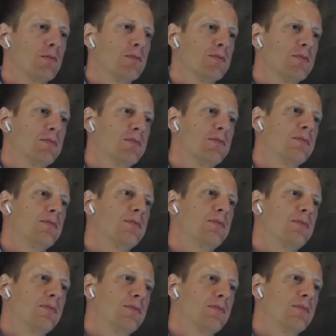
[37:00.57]

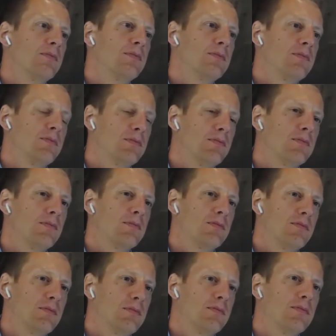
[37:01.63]

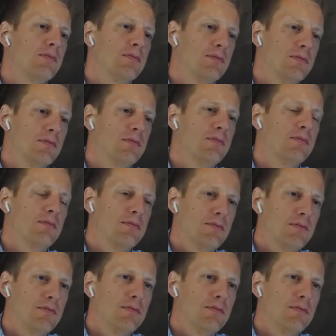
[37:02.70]
(not speaking)